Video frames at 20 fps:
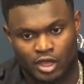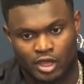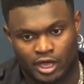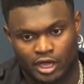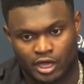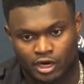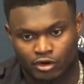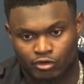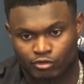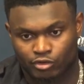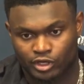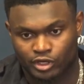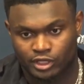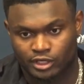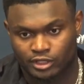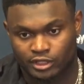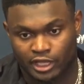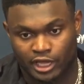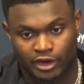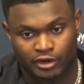So I kind of
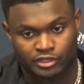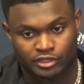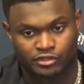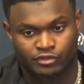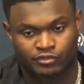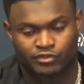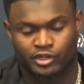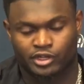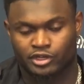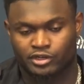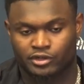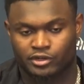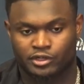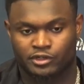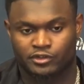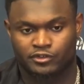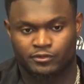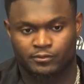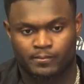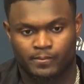read Larry's
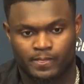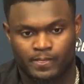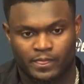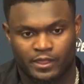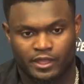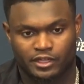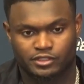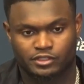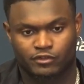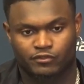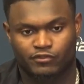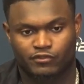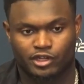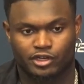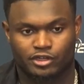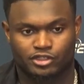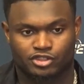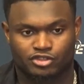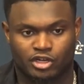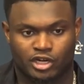defender, and if his
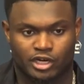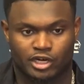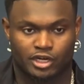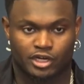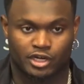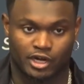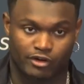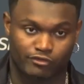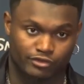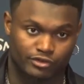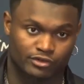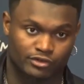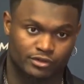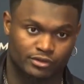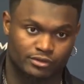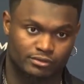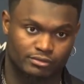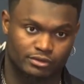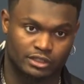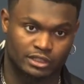defender's trying to
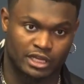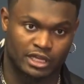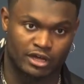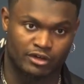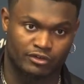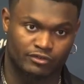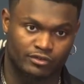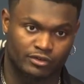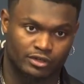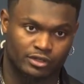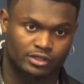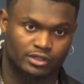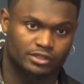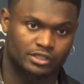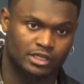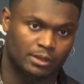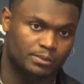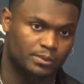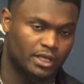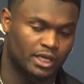cover the left,
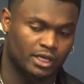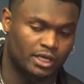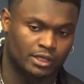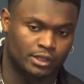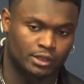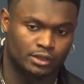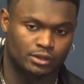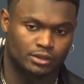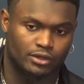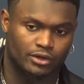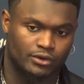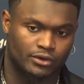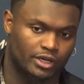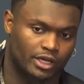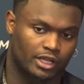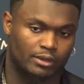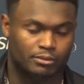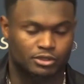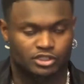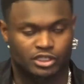then I'm thinking,
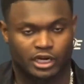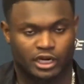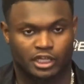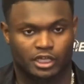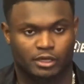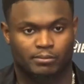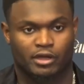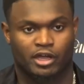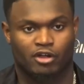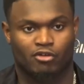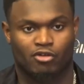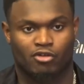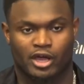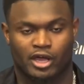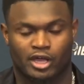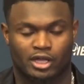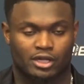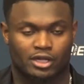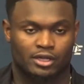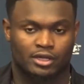okay, let me try to get back
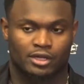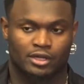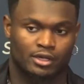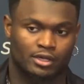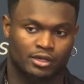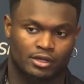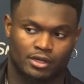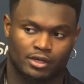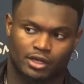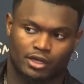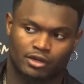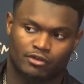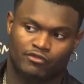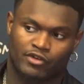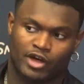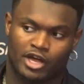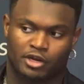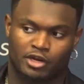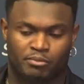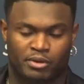right
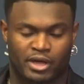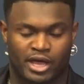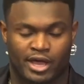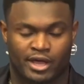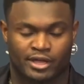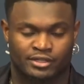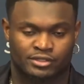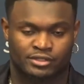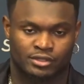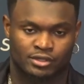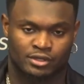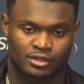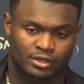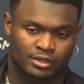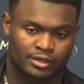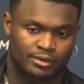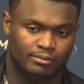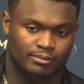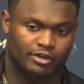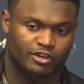and find a pass.
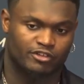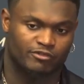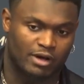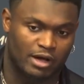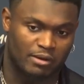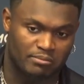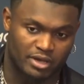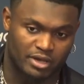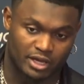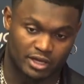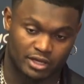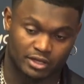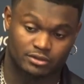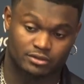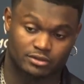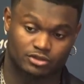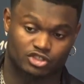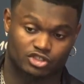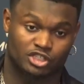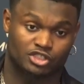But if my
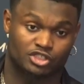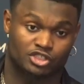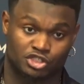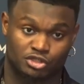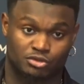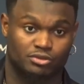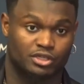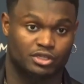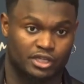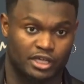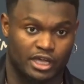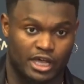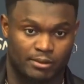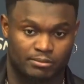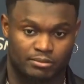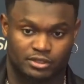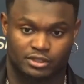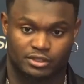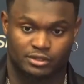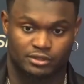man tries to shoot the
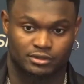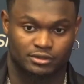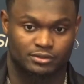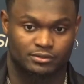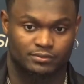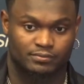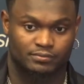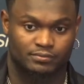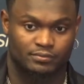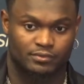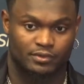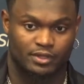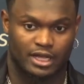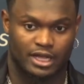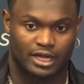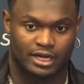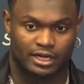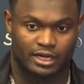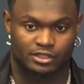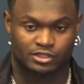gap, then
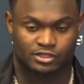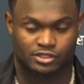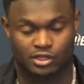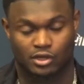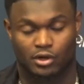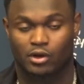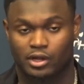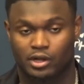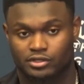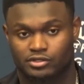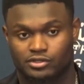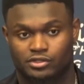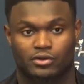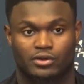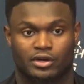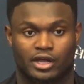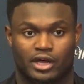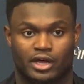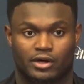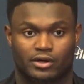I kind of slow
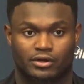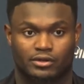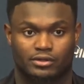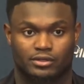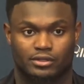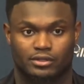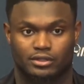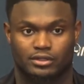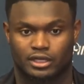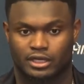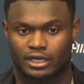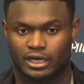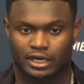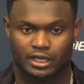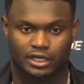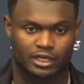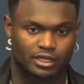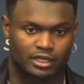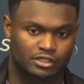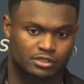down and
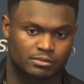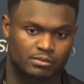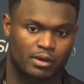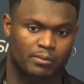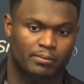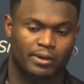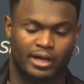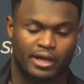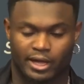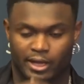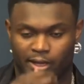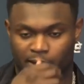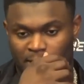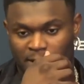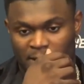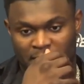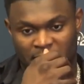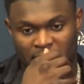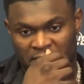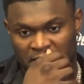kind of get into my
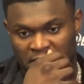bag